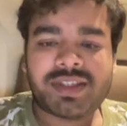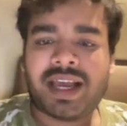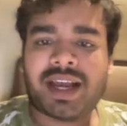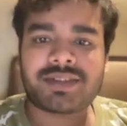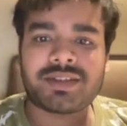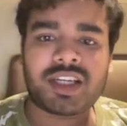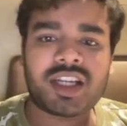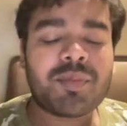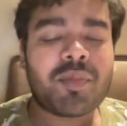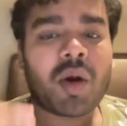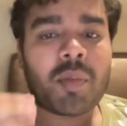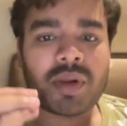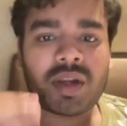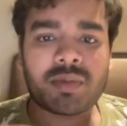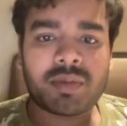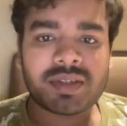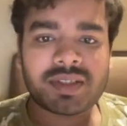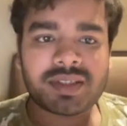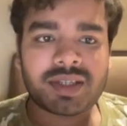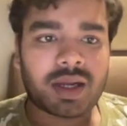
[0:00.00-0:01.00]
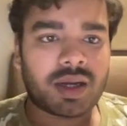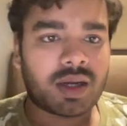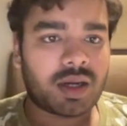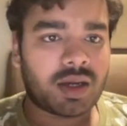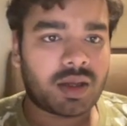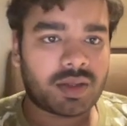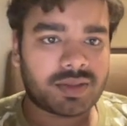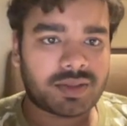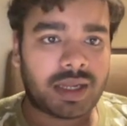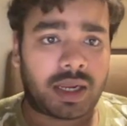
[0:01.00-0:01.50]
actually a popular
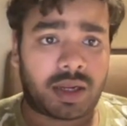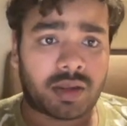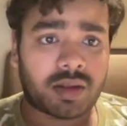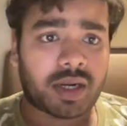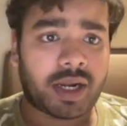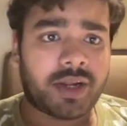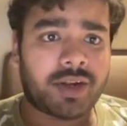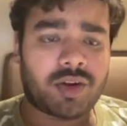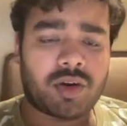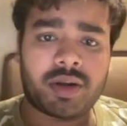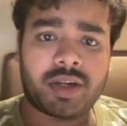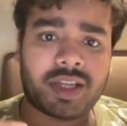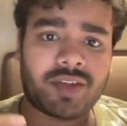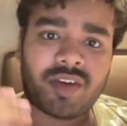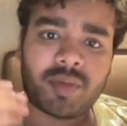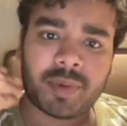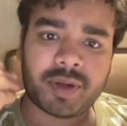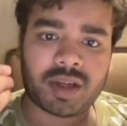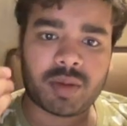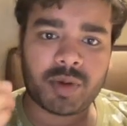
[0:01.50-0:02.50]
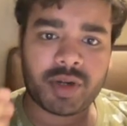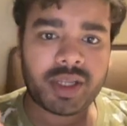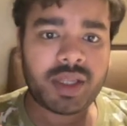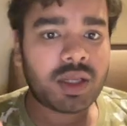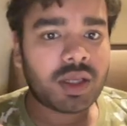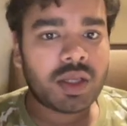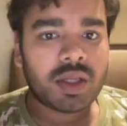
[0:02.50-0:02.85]
stack right now in development community.